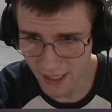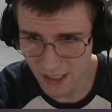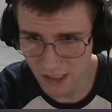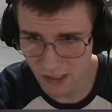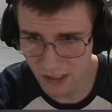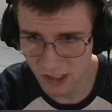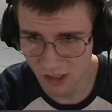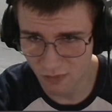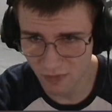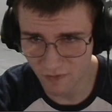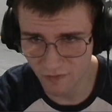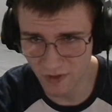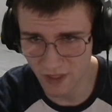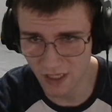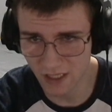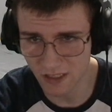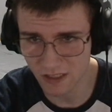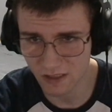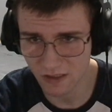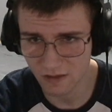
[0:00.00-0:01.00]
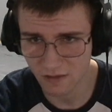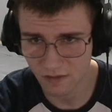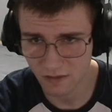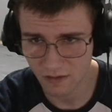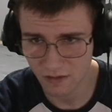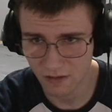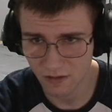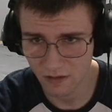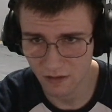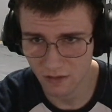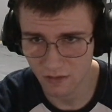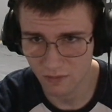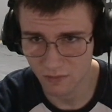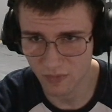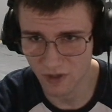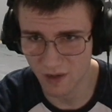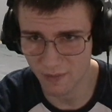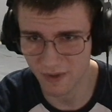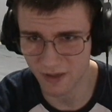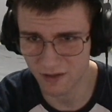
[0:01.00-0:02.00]
some of these, but I
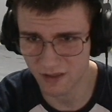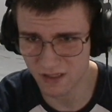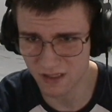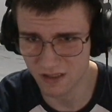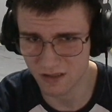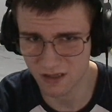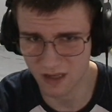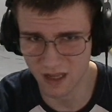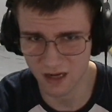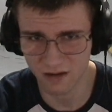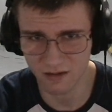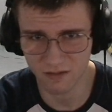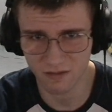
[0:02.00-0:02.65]
mean, this is kind of.